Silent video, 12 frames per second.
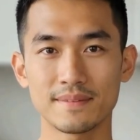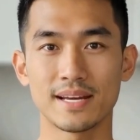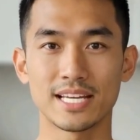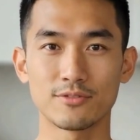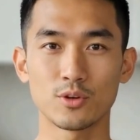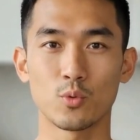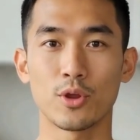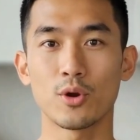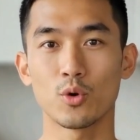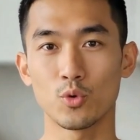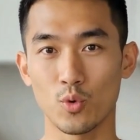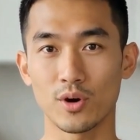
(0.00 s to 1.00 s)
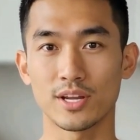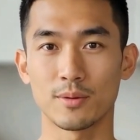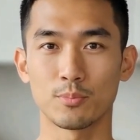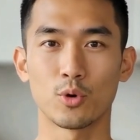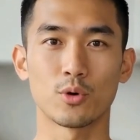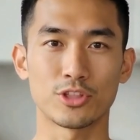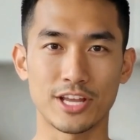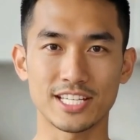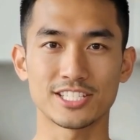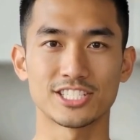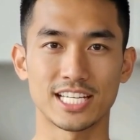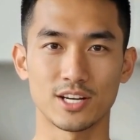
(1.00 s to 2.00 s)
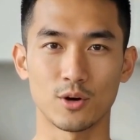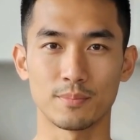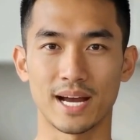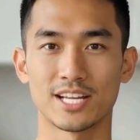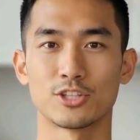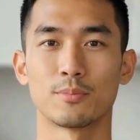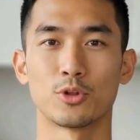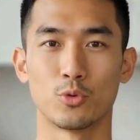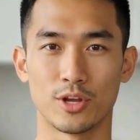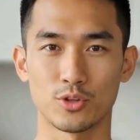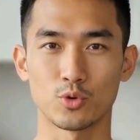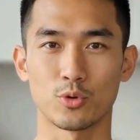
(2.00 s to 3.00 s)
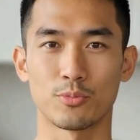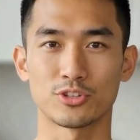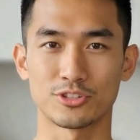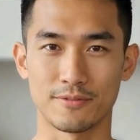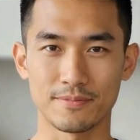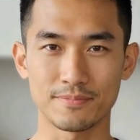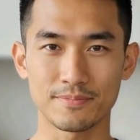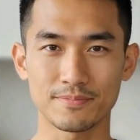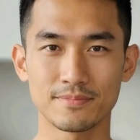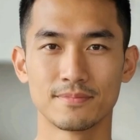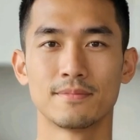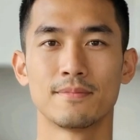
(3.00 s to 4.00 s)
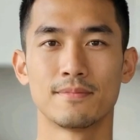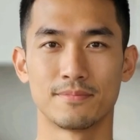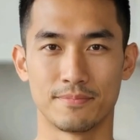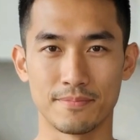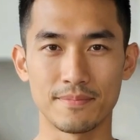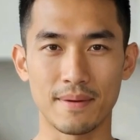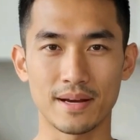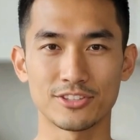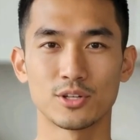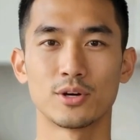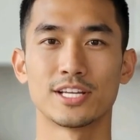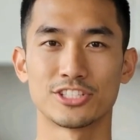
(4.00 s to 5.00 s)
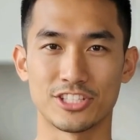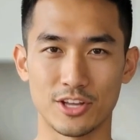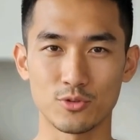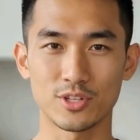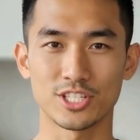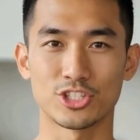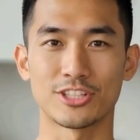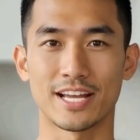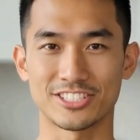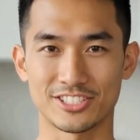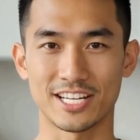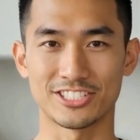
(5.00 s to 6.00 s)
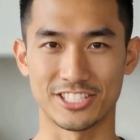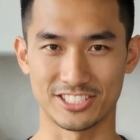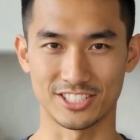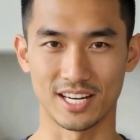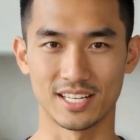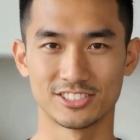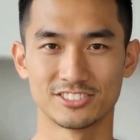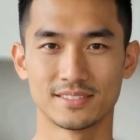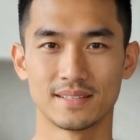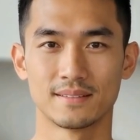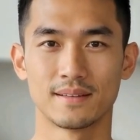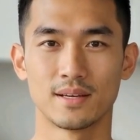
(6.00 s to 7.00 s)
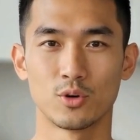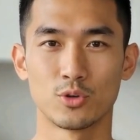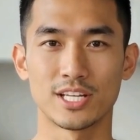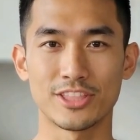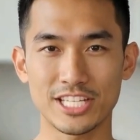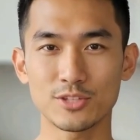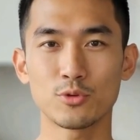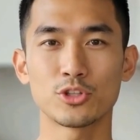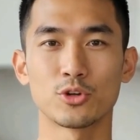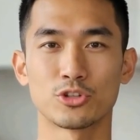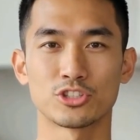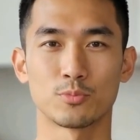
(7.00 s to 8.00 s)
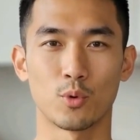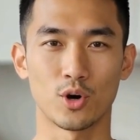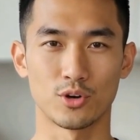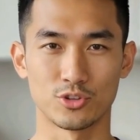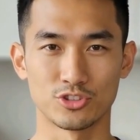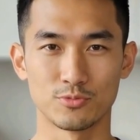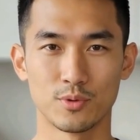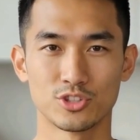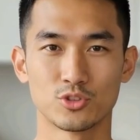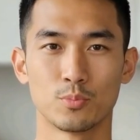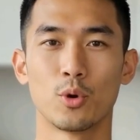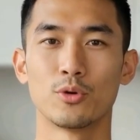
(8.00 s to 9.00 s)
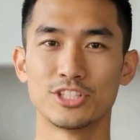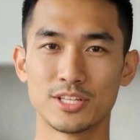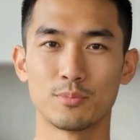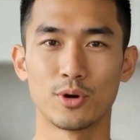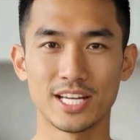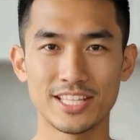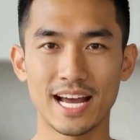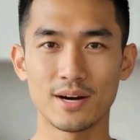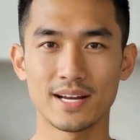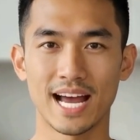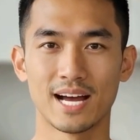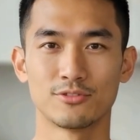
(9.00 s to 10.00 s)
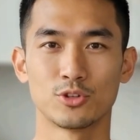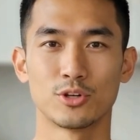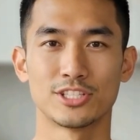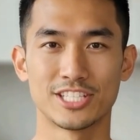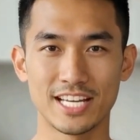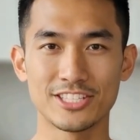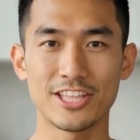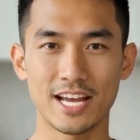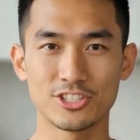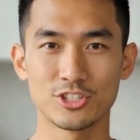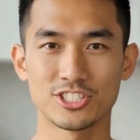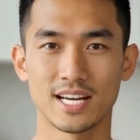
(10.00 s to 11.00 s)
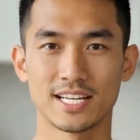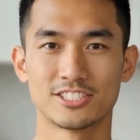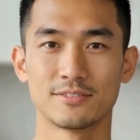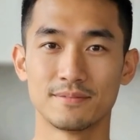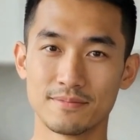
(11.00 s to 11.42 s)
even when caloric and protein intake are matched between groups. A third consideration that's less discussed: creatine reduces markers of muscle protein breakdown after intense exercise.